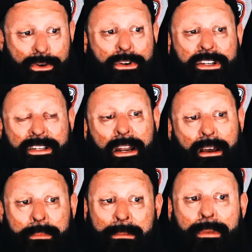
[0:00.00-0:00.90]
Georgia, set
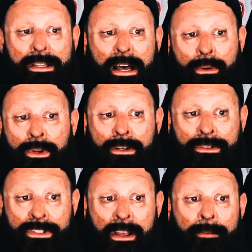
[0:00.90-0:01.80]
up and beadlock
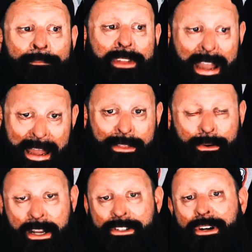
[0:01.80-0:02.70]
wheels at the
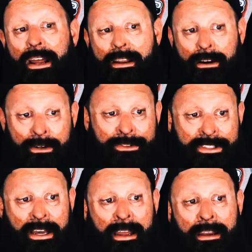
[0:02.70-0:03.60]
racetrack on
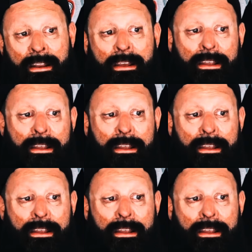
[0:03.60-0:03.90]
site.